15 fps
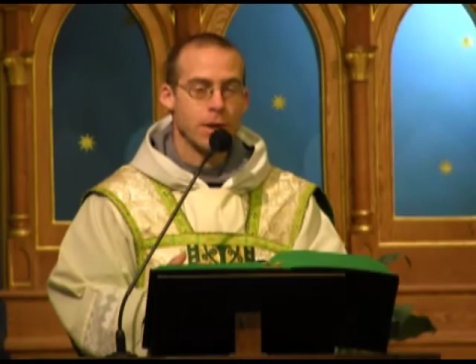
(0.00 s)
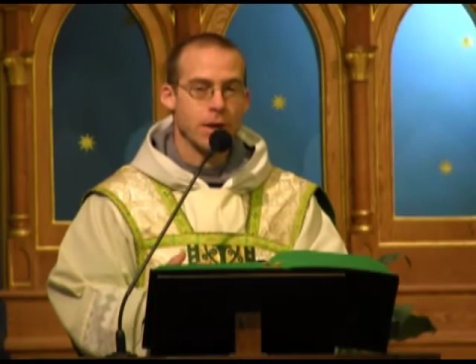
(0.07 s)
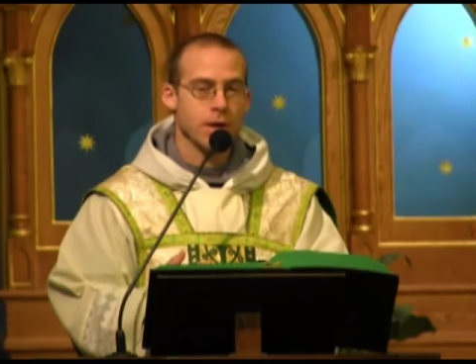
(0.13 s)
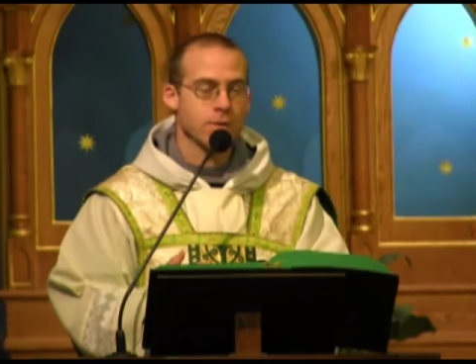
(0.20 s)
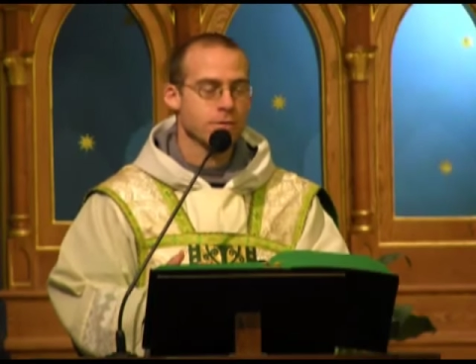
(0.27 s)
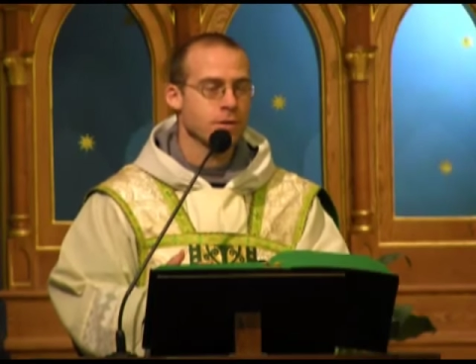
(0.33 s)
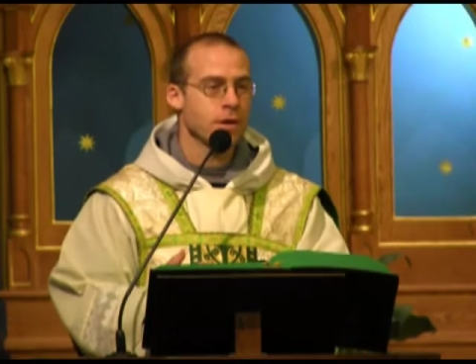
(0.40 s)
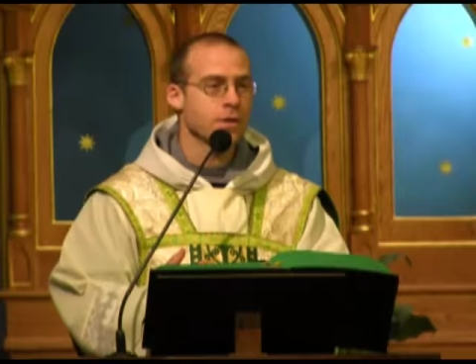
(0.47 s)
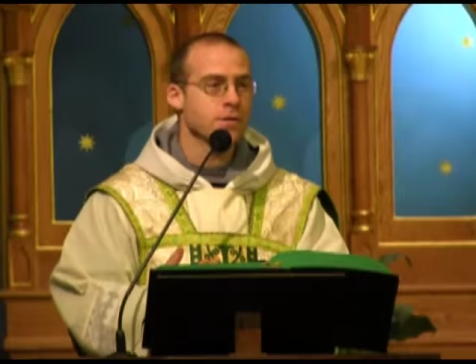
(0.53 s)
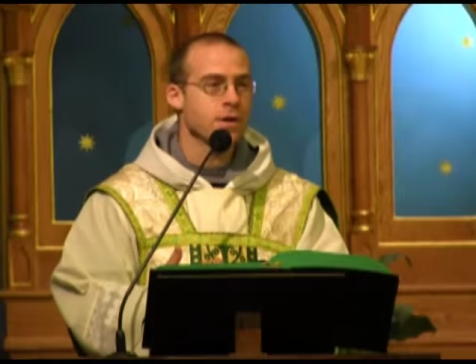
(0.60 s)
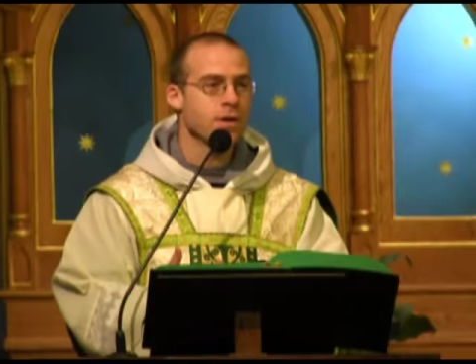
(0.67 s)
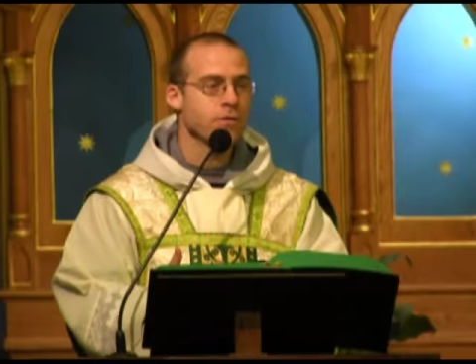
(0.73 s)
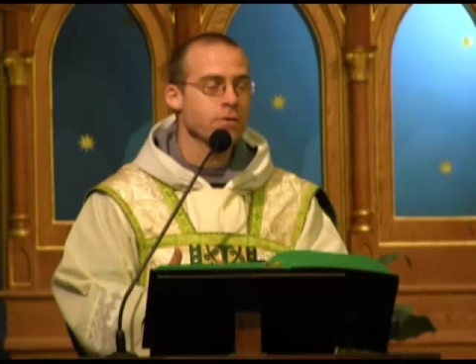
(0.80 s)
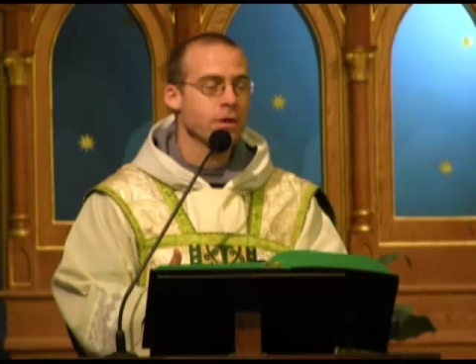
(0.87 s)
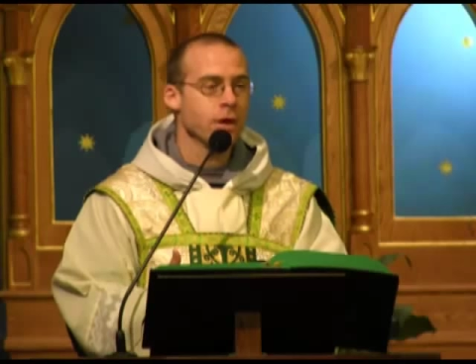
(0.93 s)
Because he is
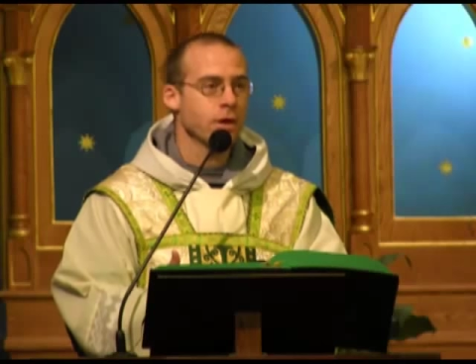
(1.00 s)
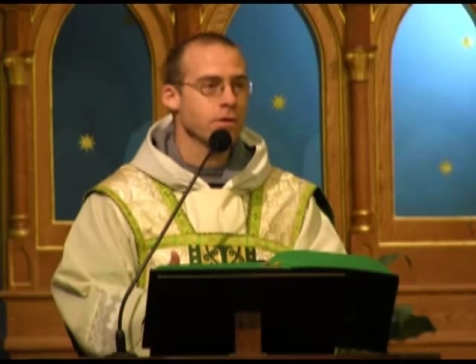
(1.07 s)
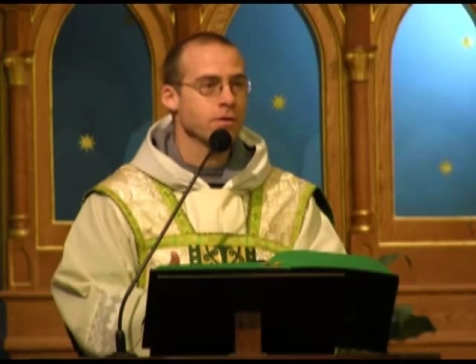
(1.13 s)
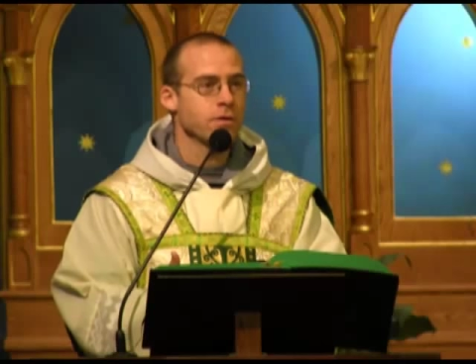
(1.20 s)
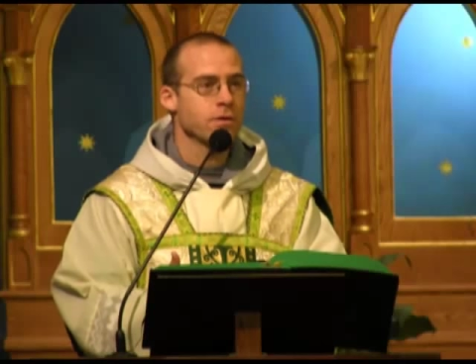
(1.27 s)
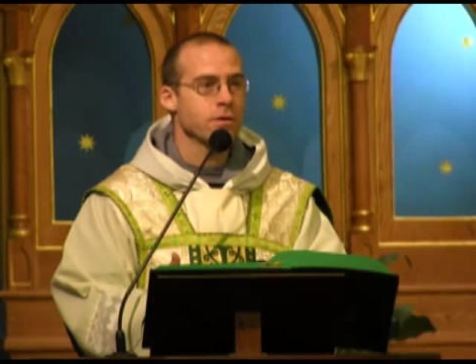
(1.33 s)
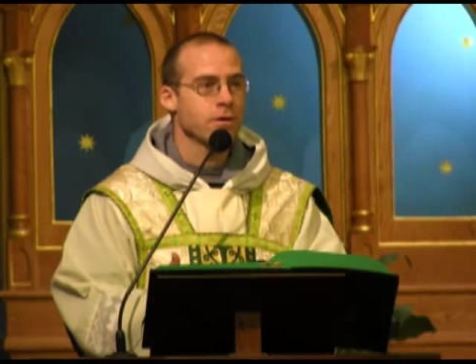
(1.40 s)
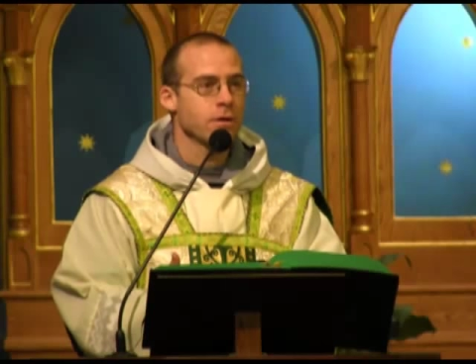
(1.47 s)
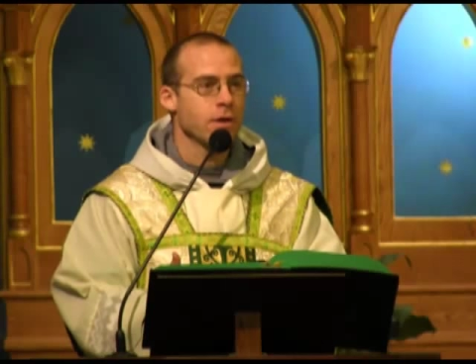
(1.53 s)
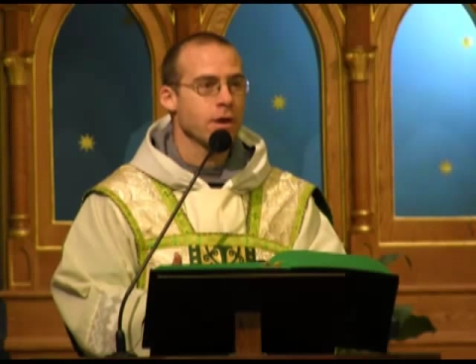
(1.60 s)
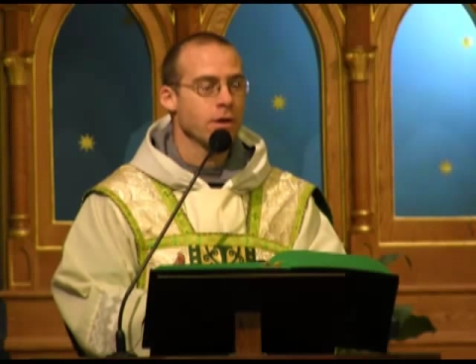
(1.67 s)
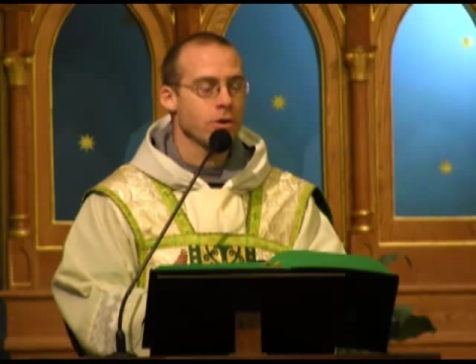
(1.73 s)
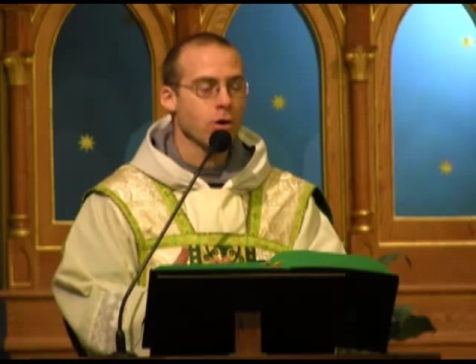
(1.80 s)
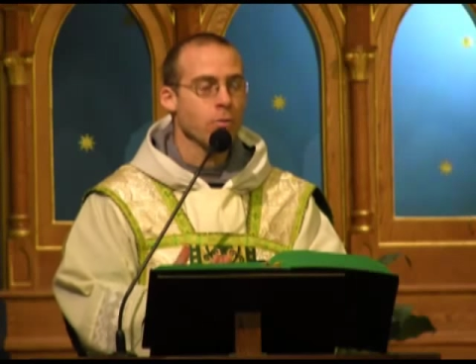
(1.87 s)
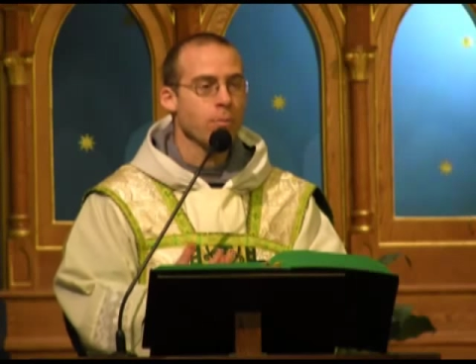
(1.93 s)
infinite
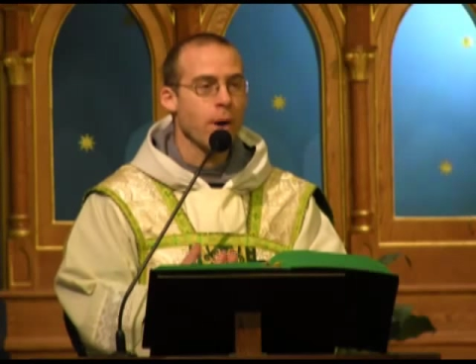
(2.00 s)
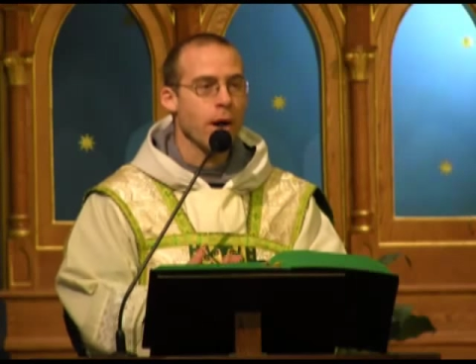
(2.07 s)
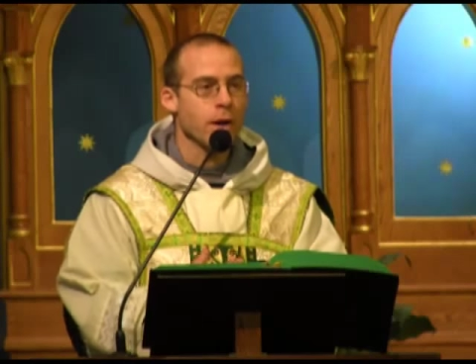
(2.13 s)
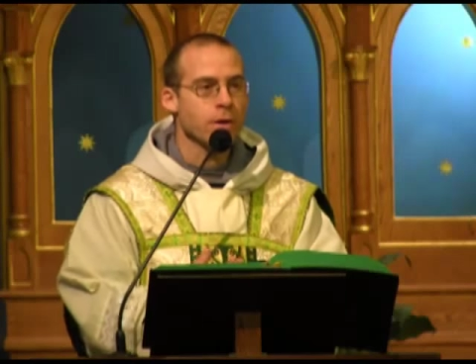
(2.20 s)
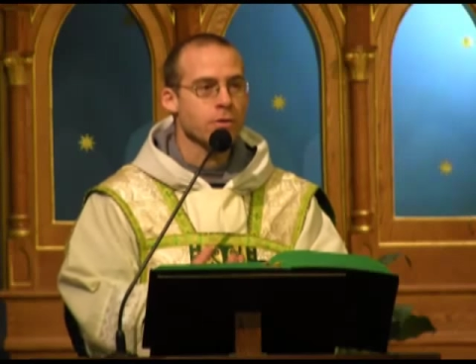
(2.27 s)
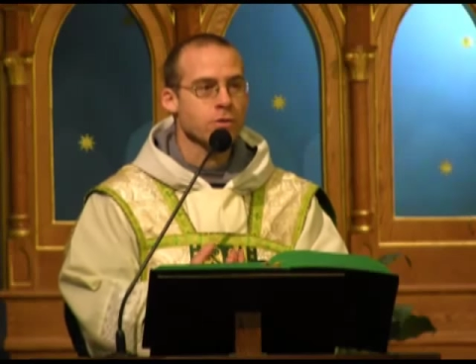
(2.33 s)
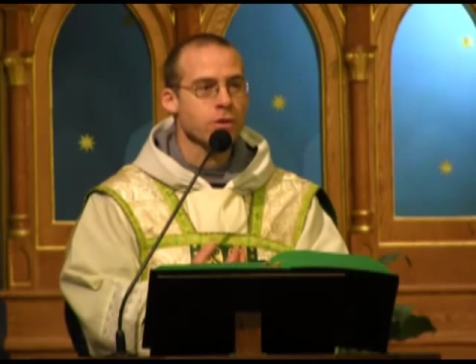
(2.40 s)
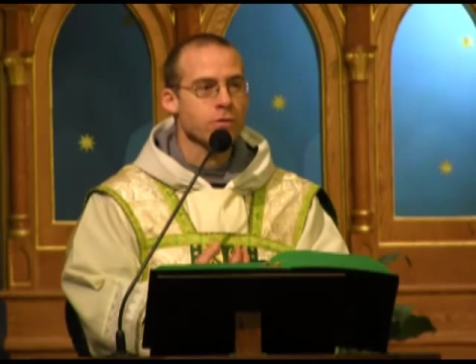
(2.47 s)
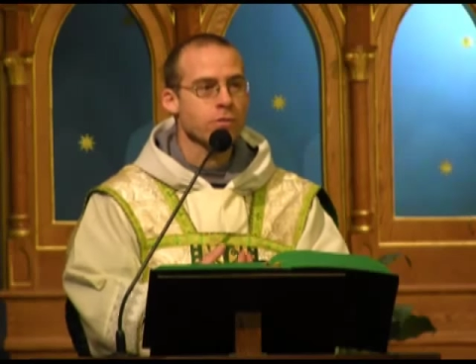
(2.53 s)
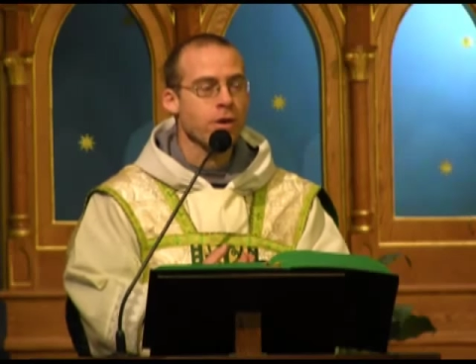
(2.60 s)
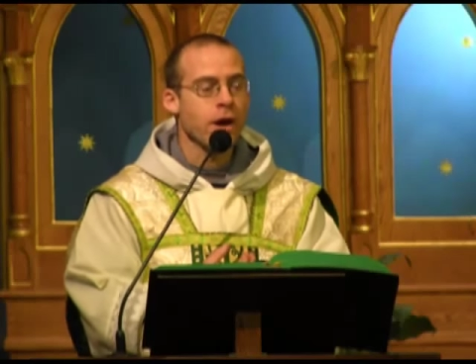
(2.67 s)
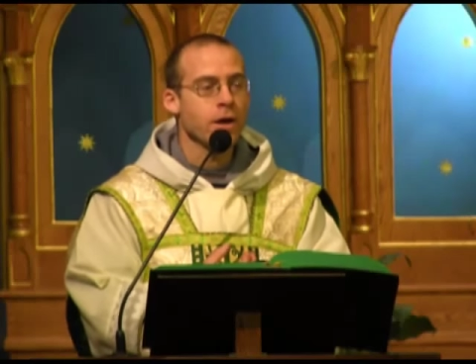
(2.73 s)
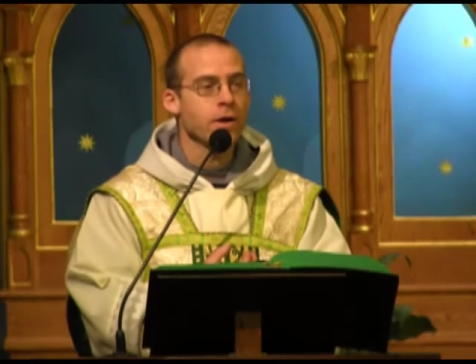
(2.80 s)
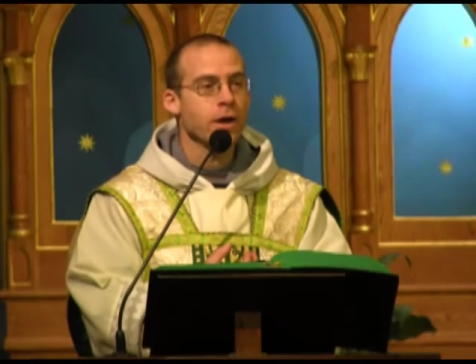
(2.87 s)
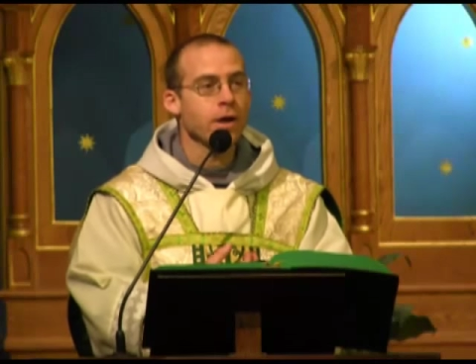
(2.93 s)
and our minds are
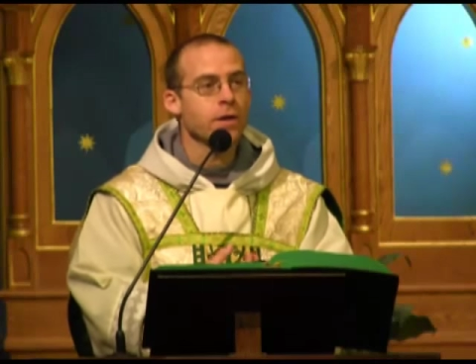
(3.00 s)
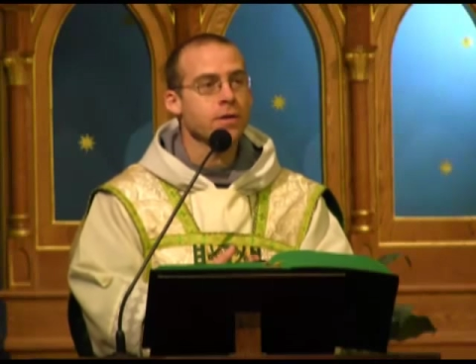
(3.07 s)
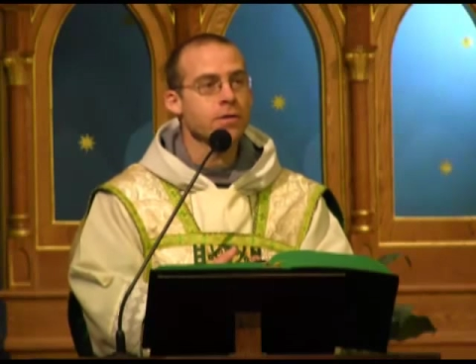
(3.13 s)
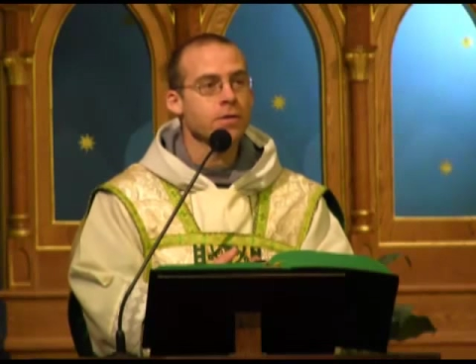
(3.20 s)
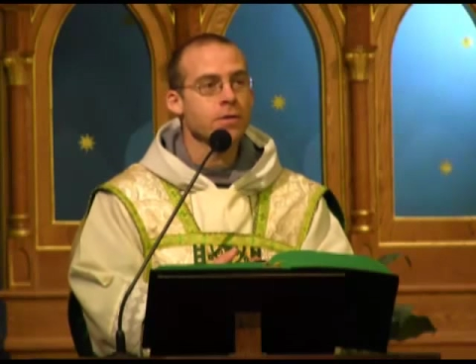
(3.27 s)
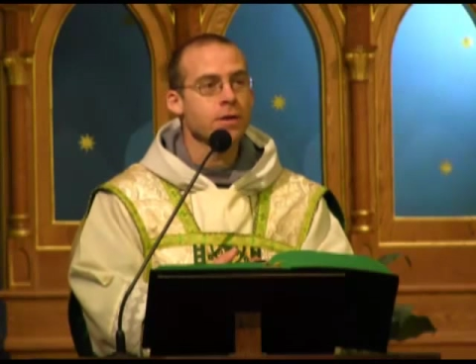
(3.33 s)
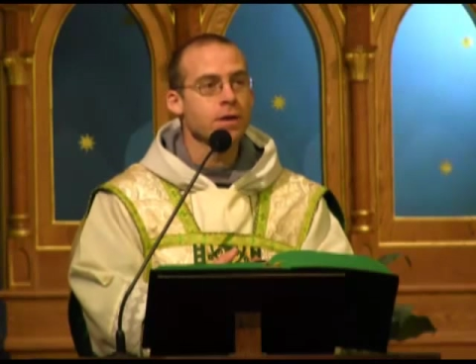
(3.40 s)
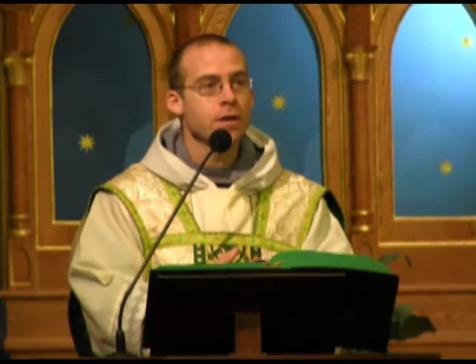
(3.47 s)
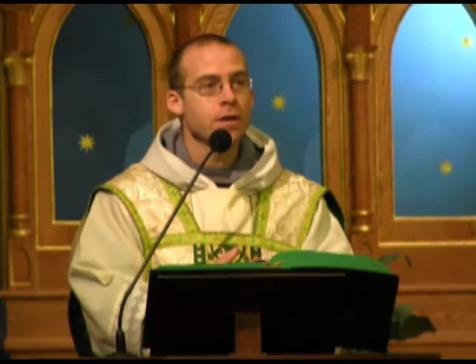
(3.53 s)
finite.